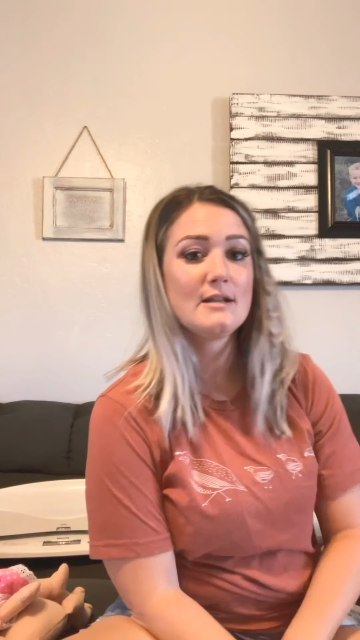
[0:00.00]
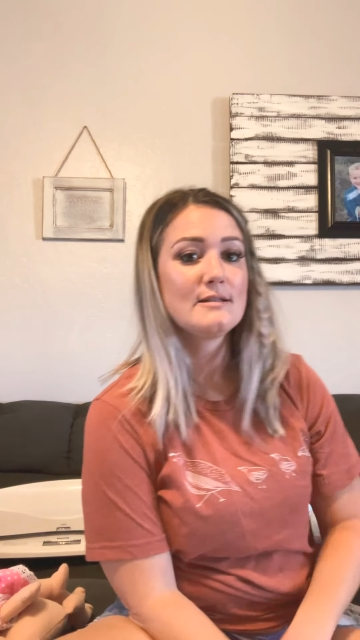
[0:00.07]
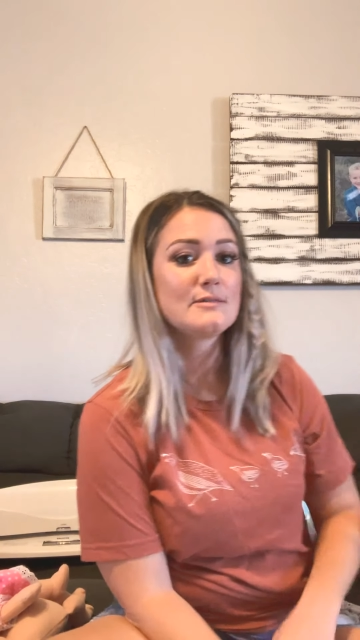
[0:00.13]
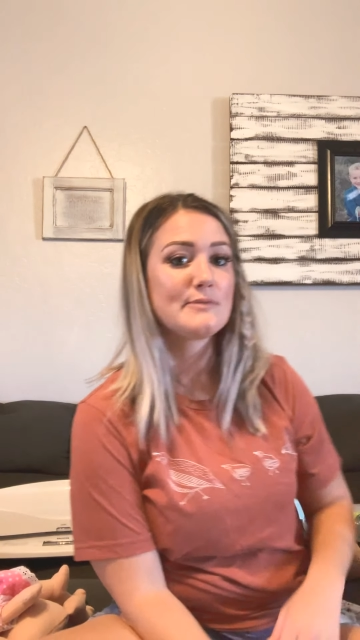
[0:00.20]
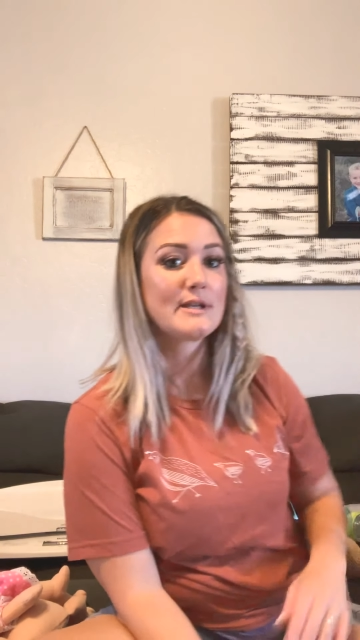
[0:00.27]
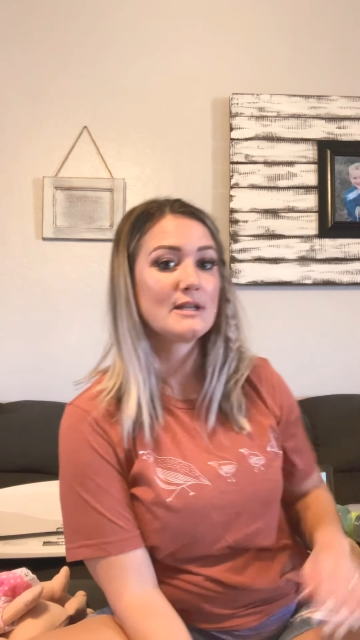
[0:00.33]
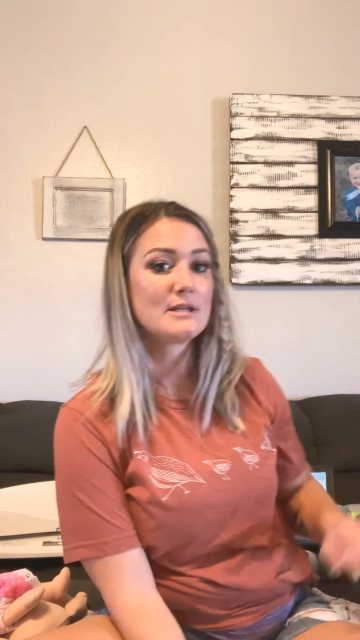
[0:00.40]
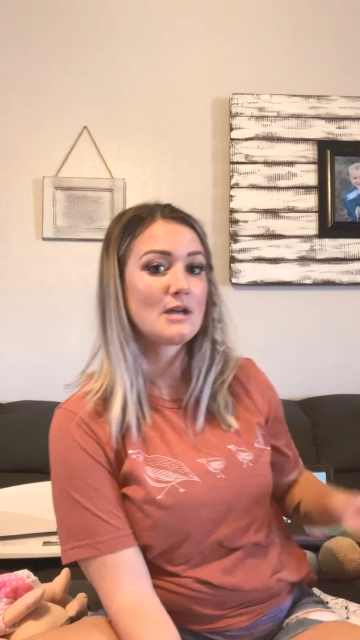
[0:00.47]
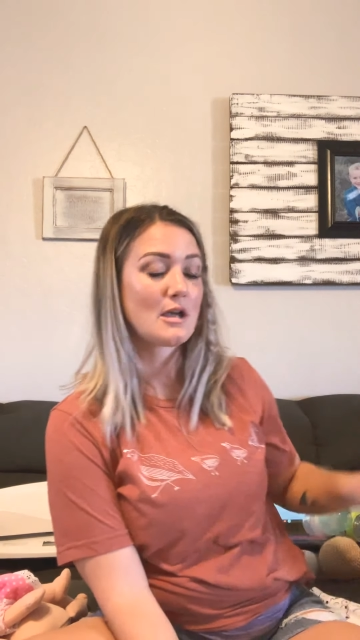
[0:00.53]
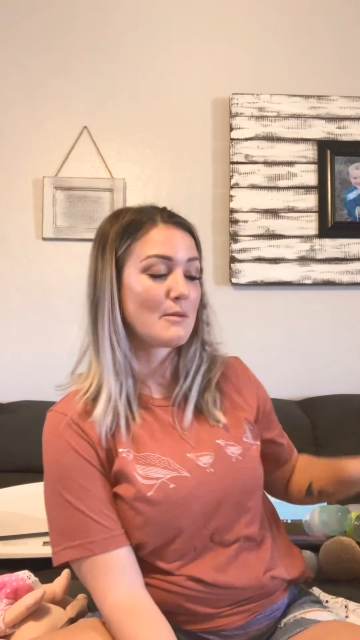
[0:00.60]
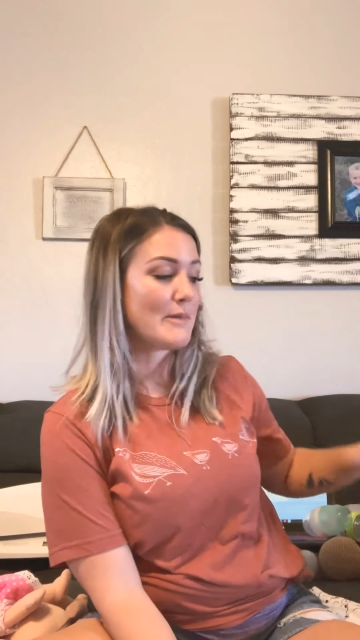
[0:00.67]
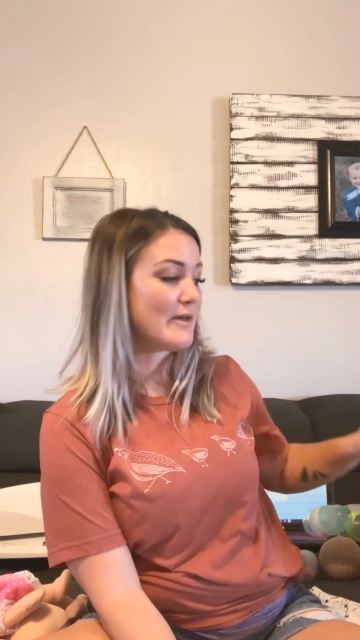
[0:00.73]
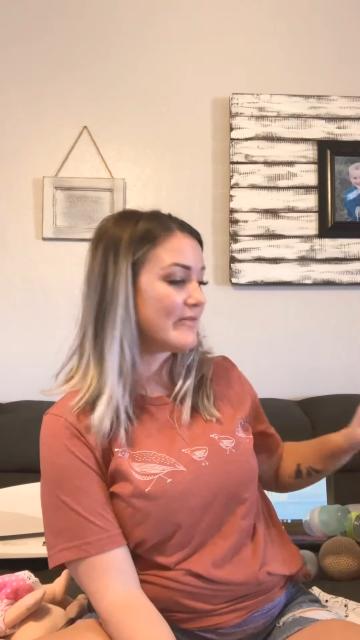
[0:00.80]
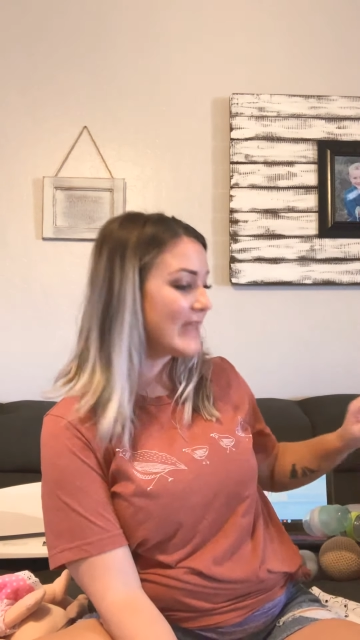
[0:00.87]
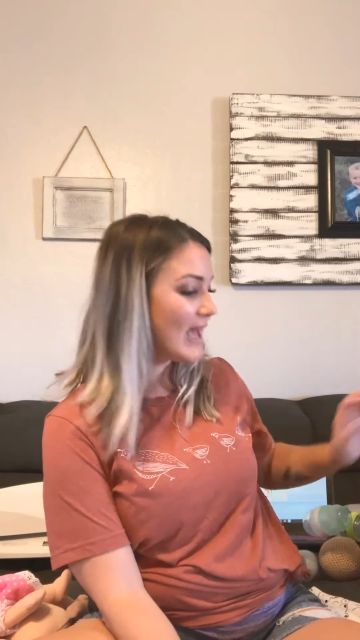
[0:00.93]
so we can talk
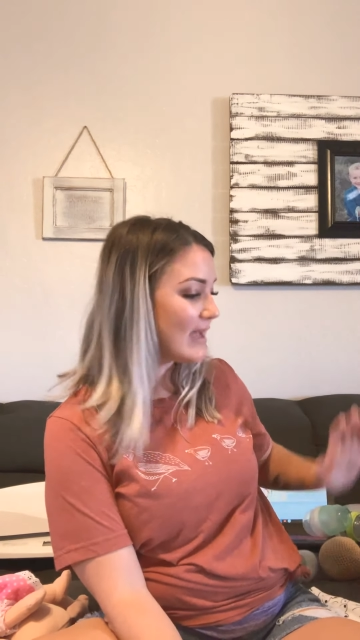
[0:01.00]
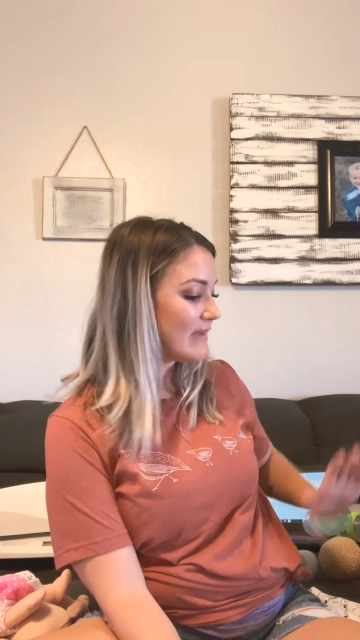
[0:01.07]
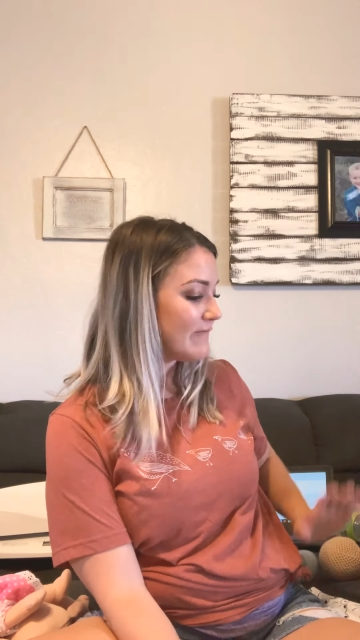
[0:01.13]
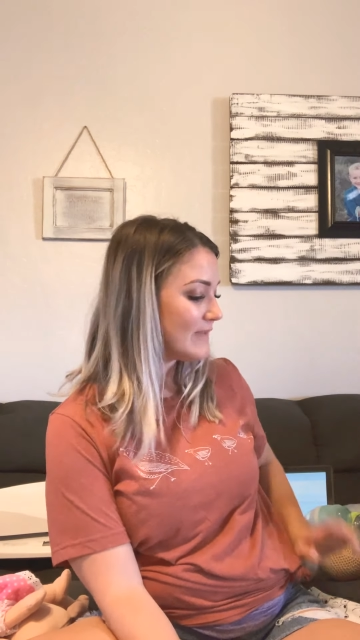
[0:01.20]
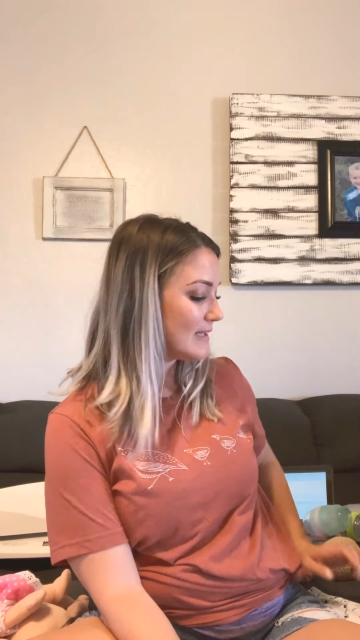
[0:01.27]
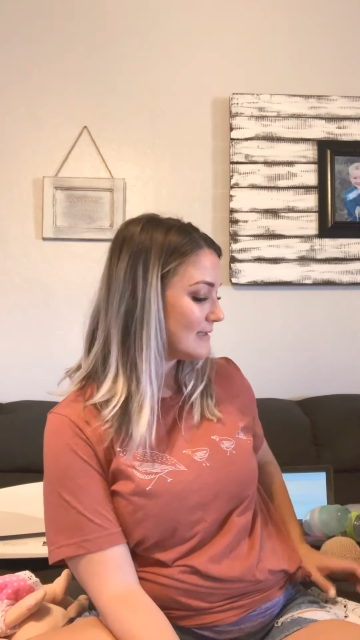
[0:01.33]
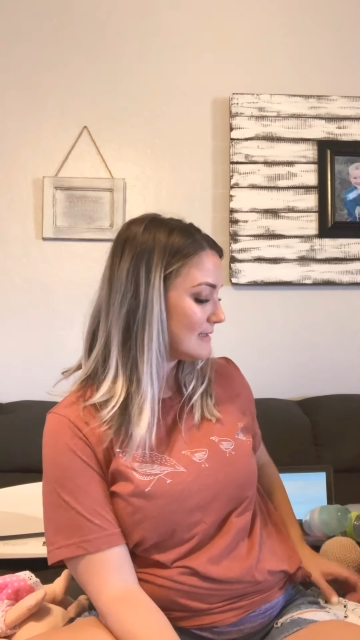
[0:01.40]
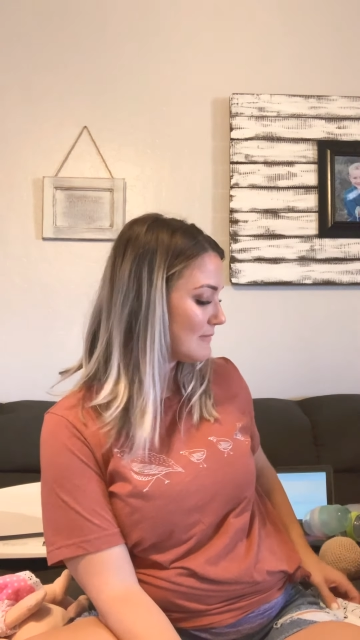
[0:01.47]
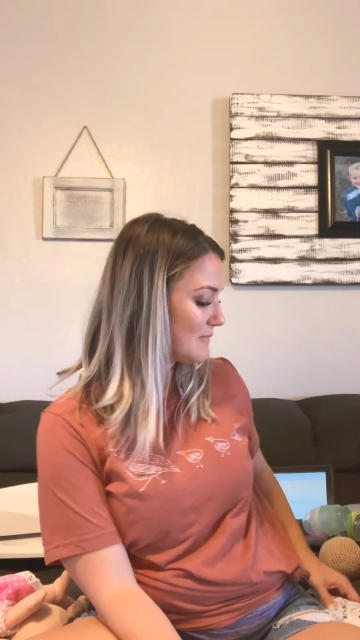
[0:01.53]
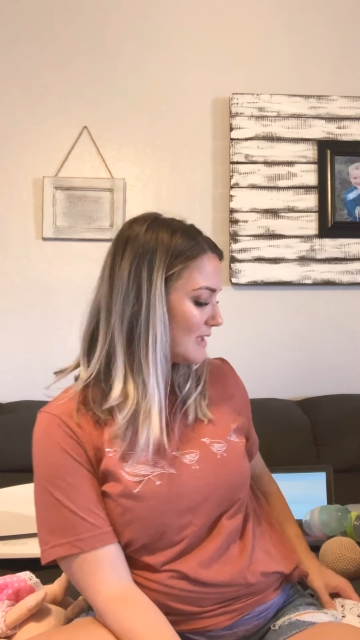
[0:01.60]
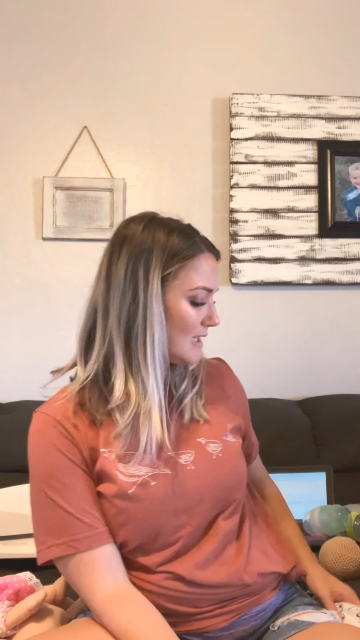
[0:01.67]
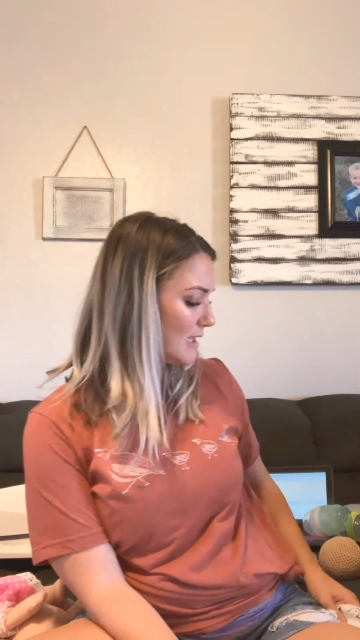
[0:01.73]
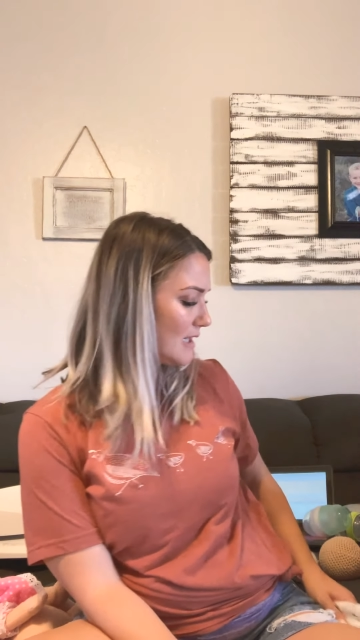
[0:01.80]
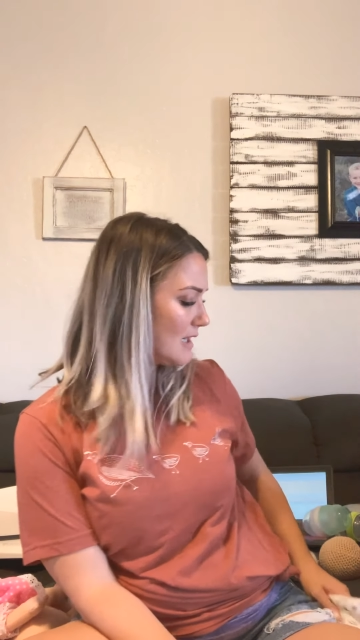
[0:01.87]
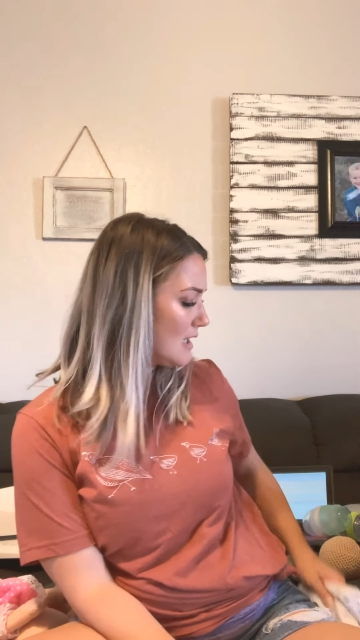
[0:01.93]
about that if that's
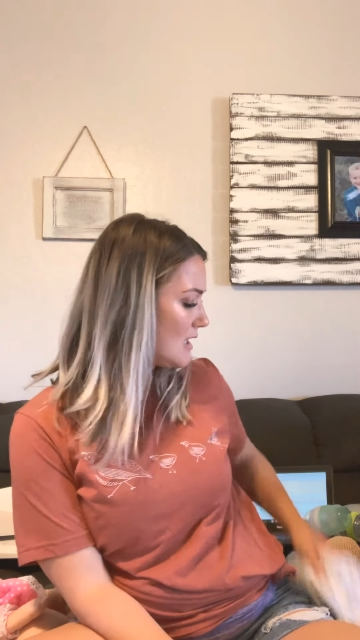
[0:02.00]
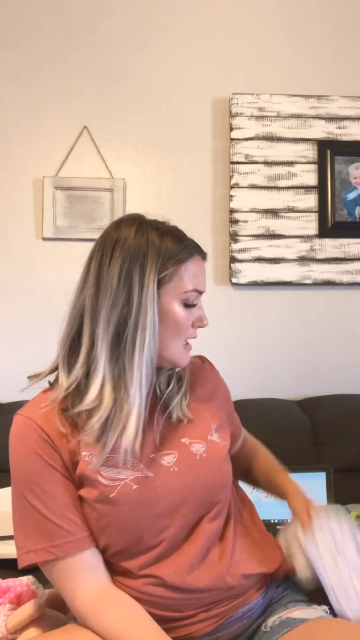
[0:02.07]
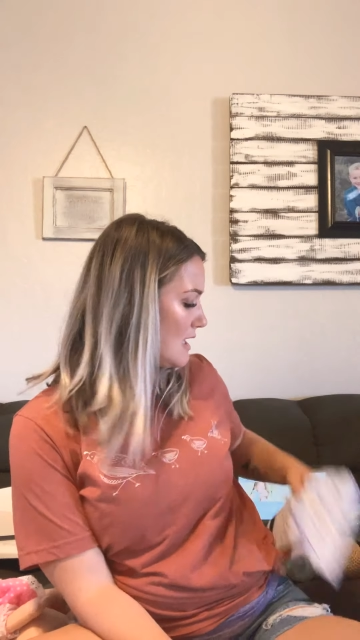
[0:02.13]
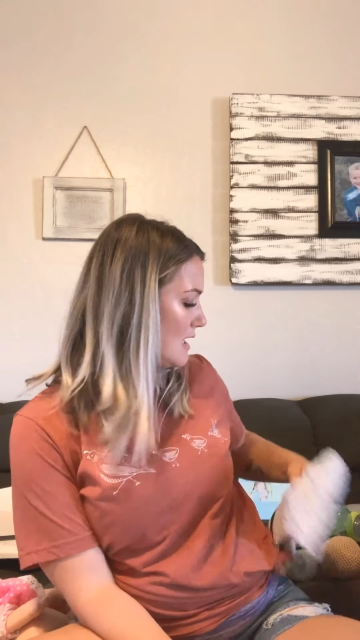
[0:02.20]
something